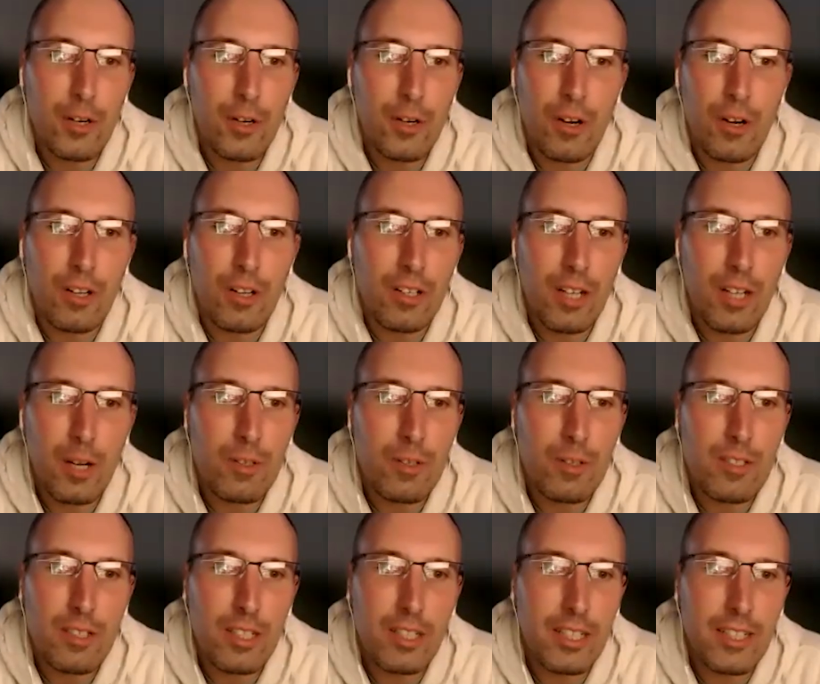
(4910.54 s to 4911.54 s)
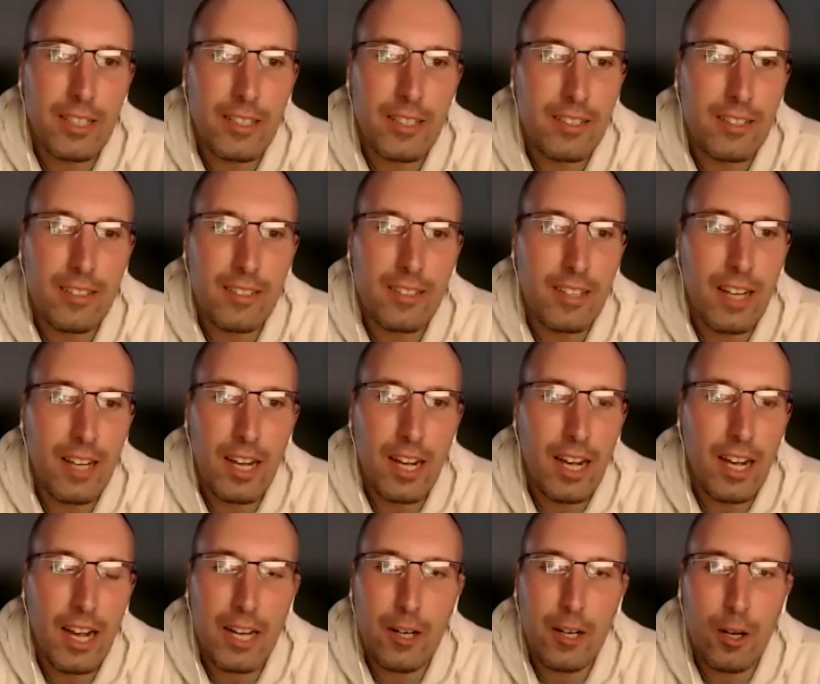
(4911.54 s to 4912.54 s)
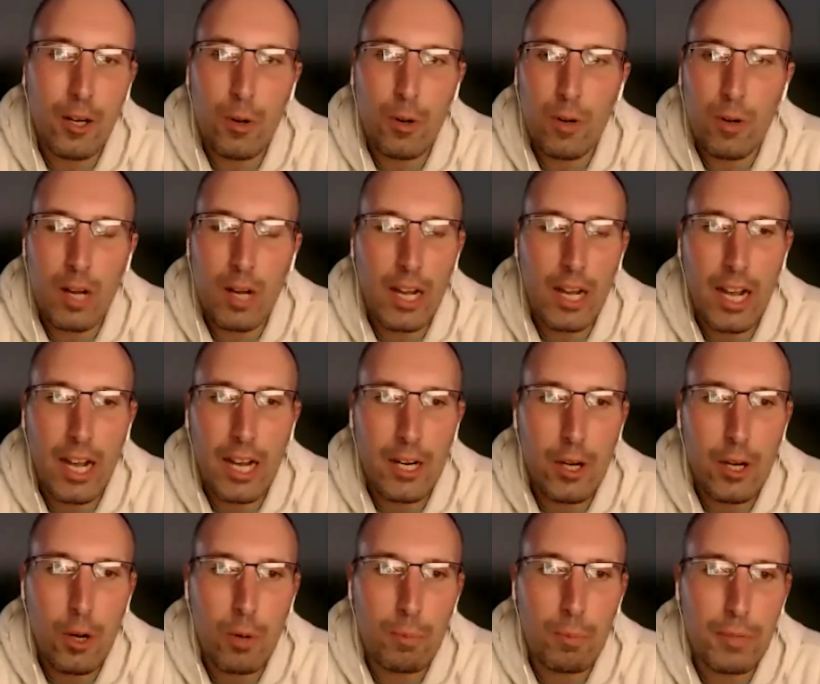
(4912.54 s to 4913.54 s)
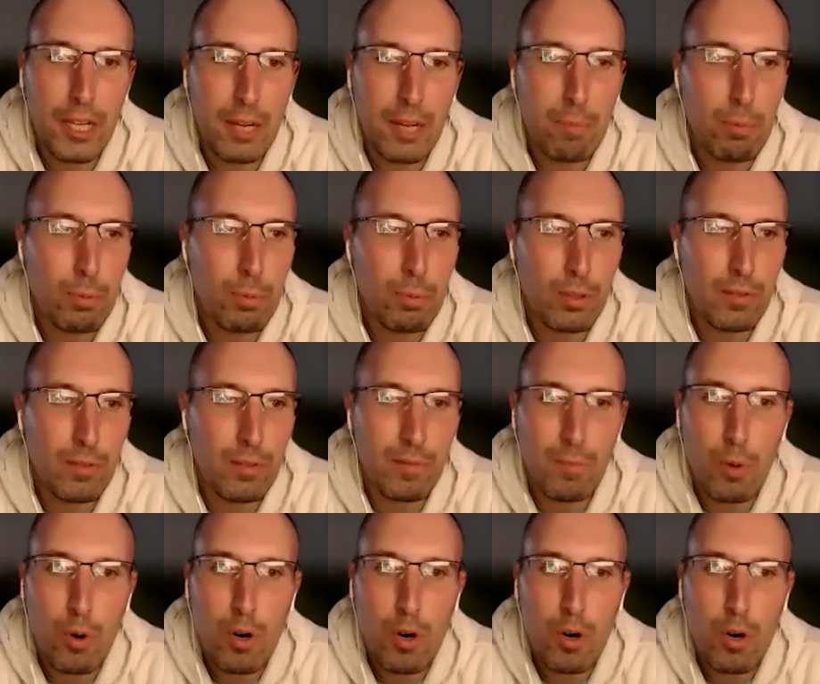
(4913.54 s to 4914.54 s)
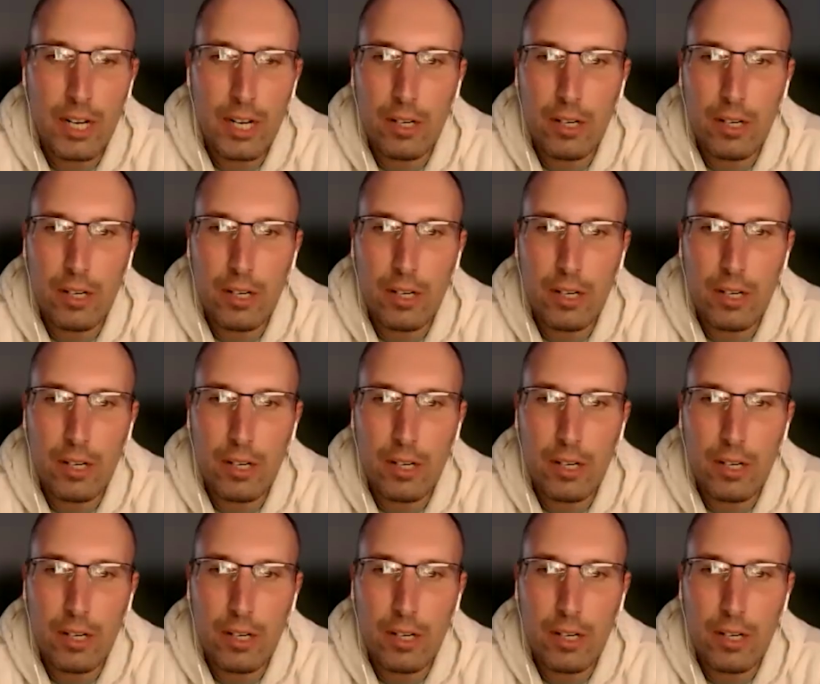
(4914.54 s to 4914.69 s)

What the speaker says: at all. I was like, I know I'm capable of more.